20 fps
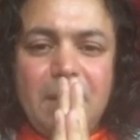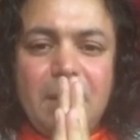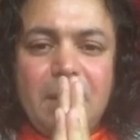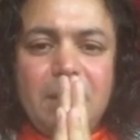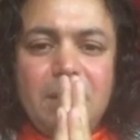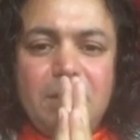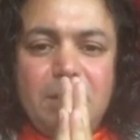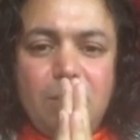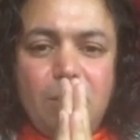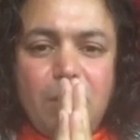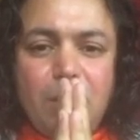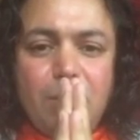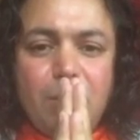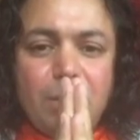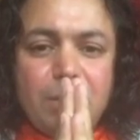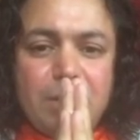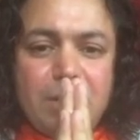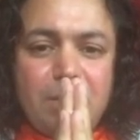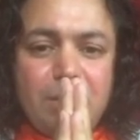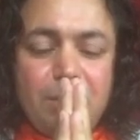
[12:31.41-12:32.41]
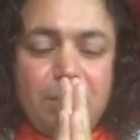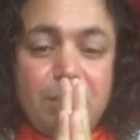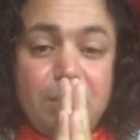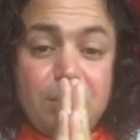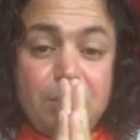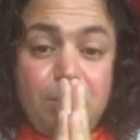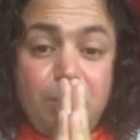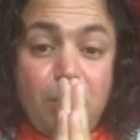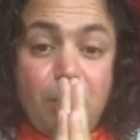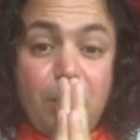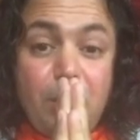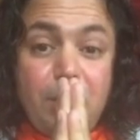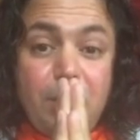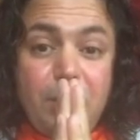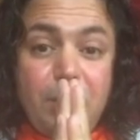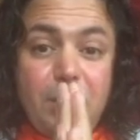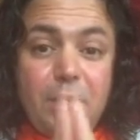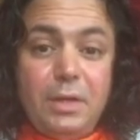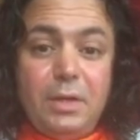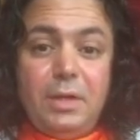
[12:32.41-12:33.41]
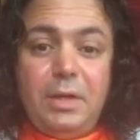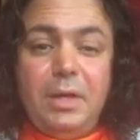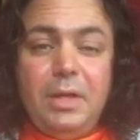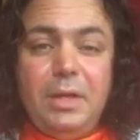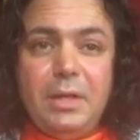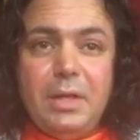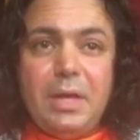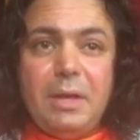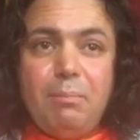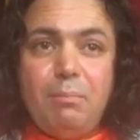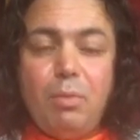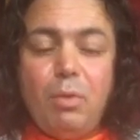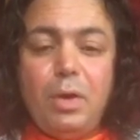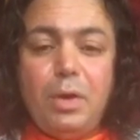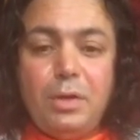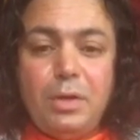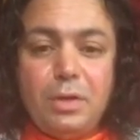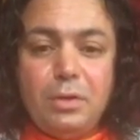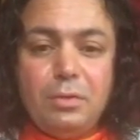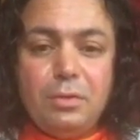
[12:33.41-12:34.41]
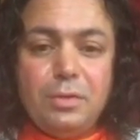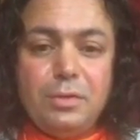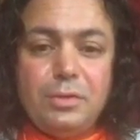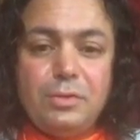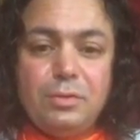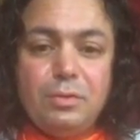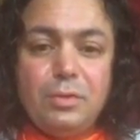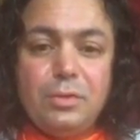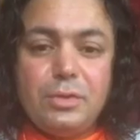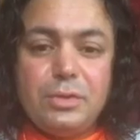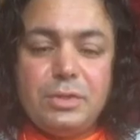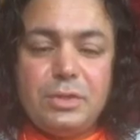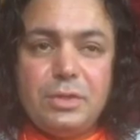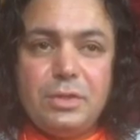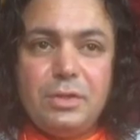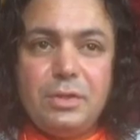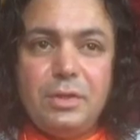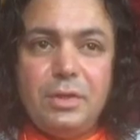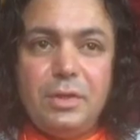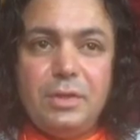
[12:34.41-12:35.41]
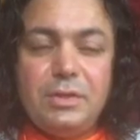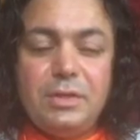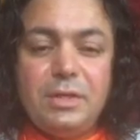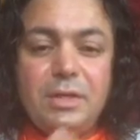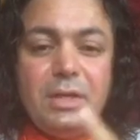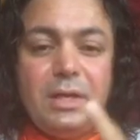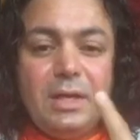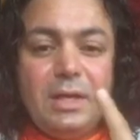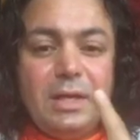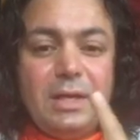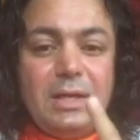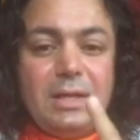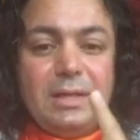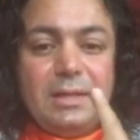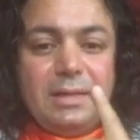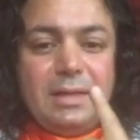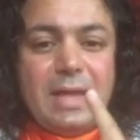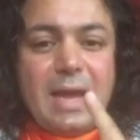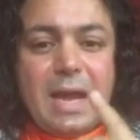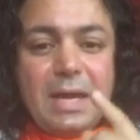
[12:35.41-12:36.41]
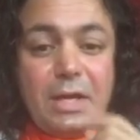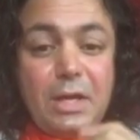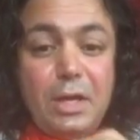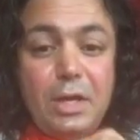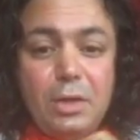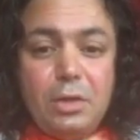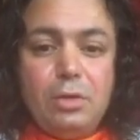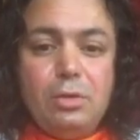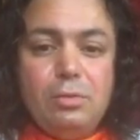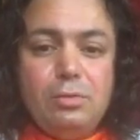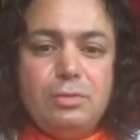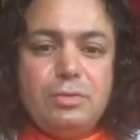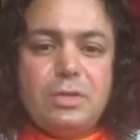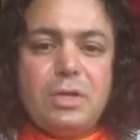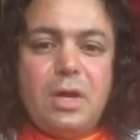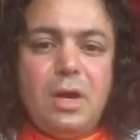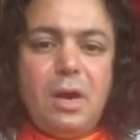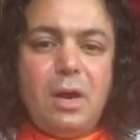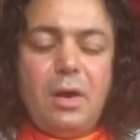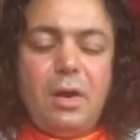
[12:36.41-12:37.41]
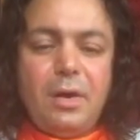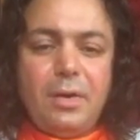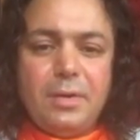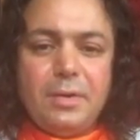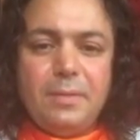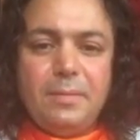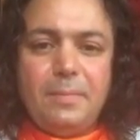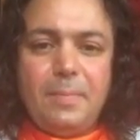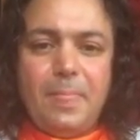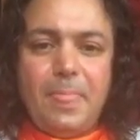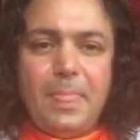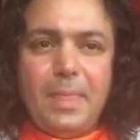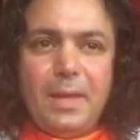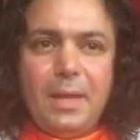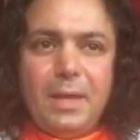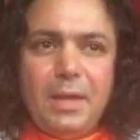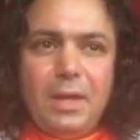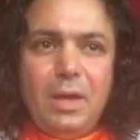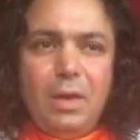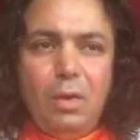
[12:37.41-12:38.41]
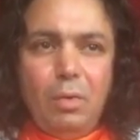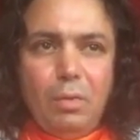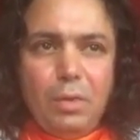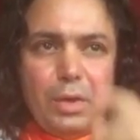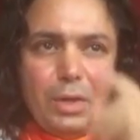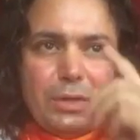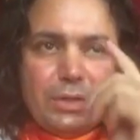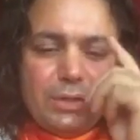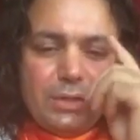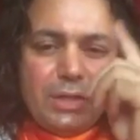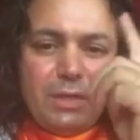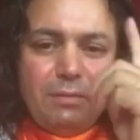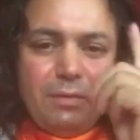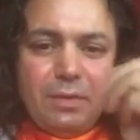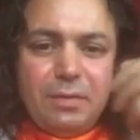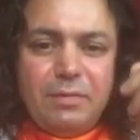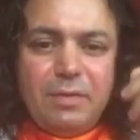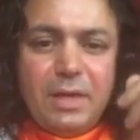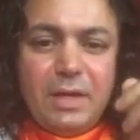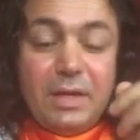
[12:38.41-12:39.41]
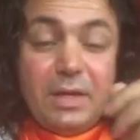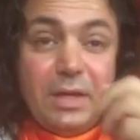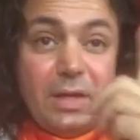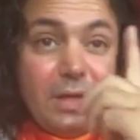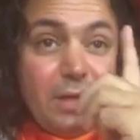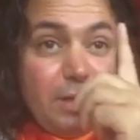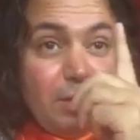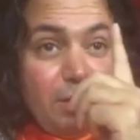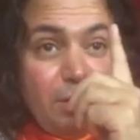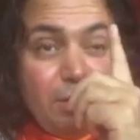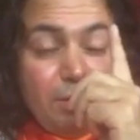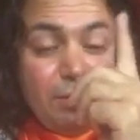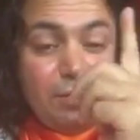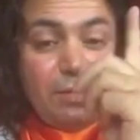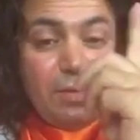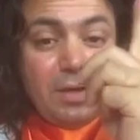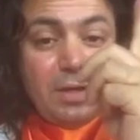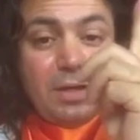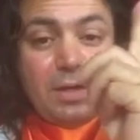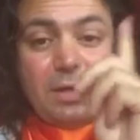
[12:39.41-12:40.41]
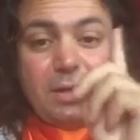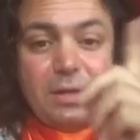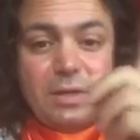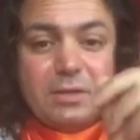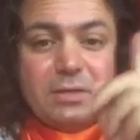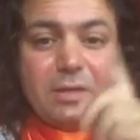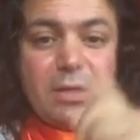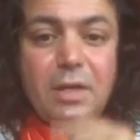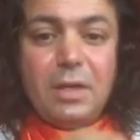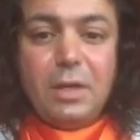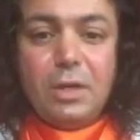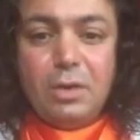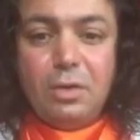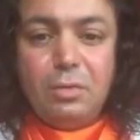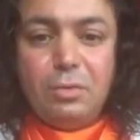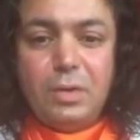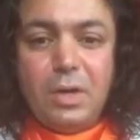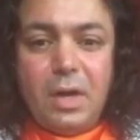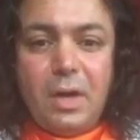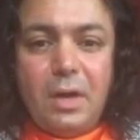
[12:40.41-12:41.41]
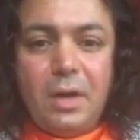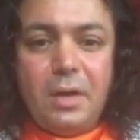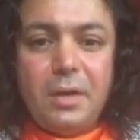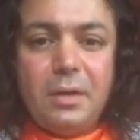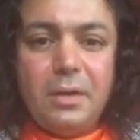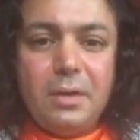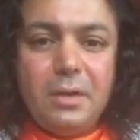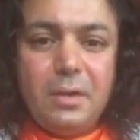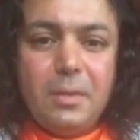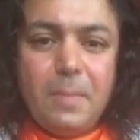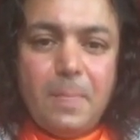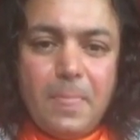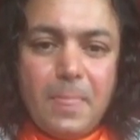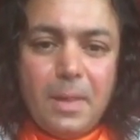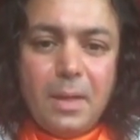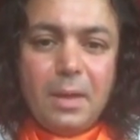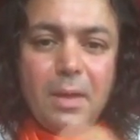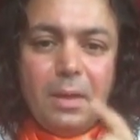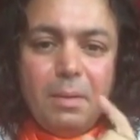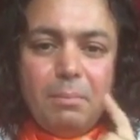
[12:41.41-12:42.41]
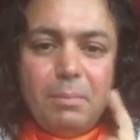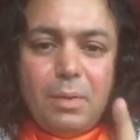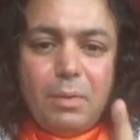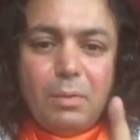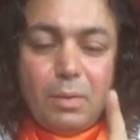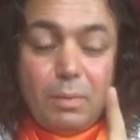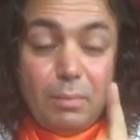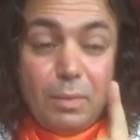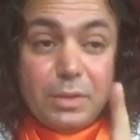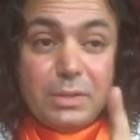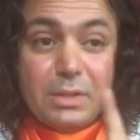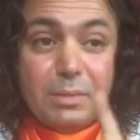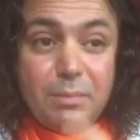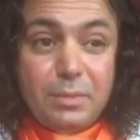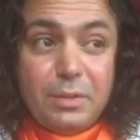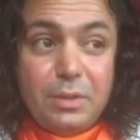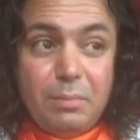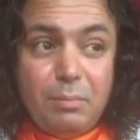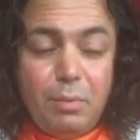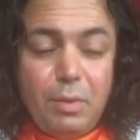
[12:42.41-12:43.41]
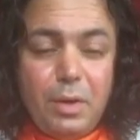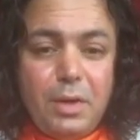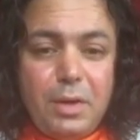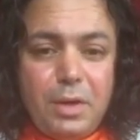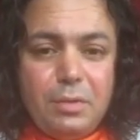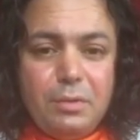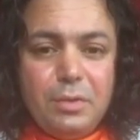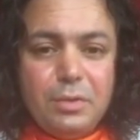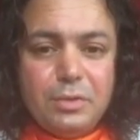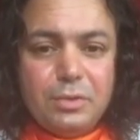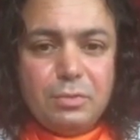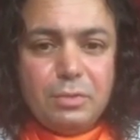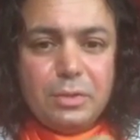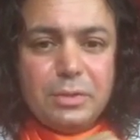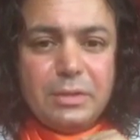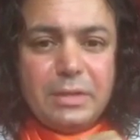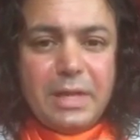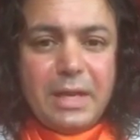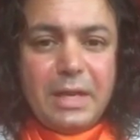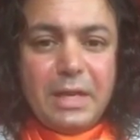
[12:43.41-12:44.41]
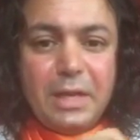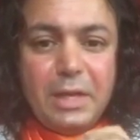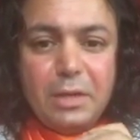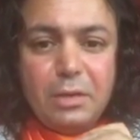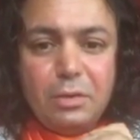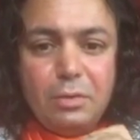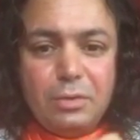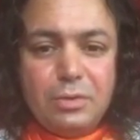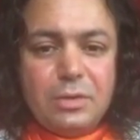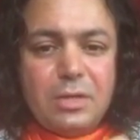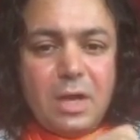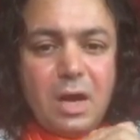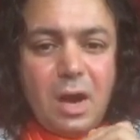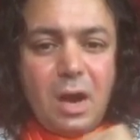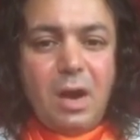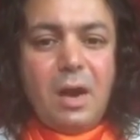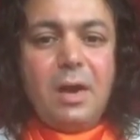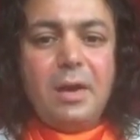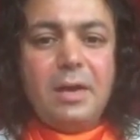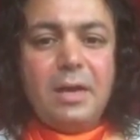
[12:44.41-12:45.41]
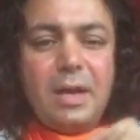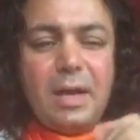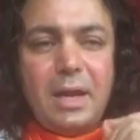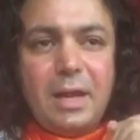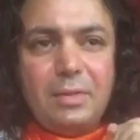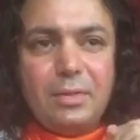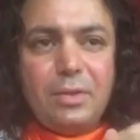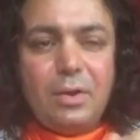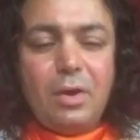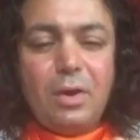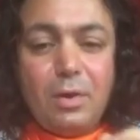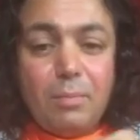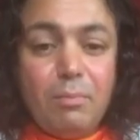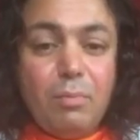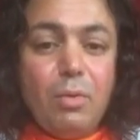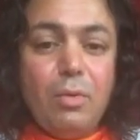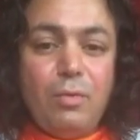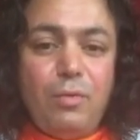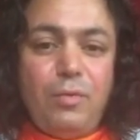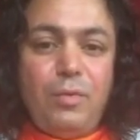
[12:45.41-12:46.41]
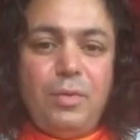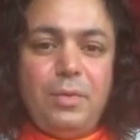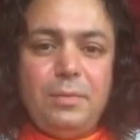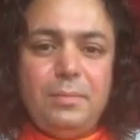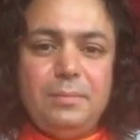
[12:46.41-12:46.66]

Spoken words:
See, what Moksha Mukti is pointing in that, pointing to the source, you see, that includes heart. When you're just giving thinking, your thinking does not include heart. But what Moksha Mukti pointing to the source, that includes heart and thought, both.